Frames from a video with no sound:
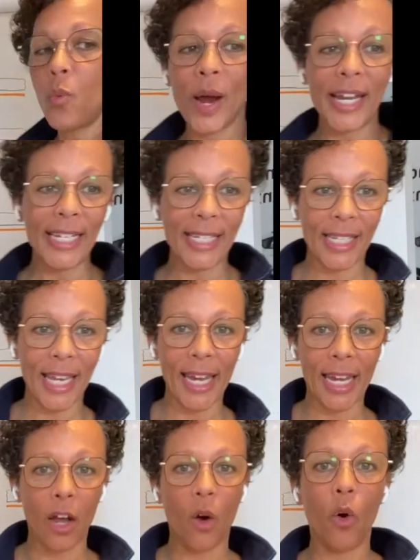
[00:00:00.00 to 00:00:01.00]

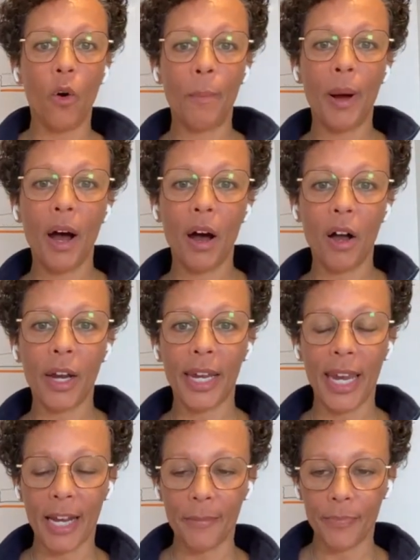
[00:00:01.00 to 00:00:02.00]
waiting or
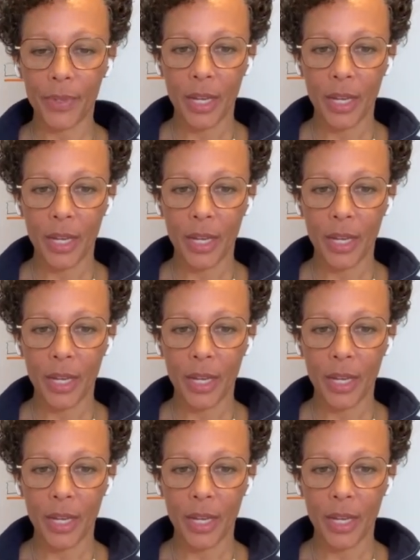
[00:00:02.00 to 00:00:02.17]
parking.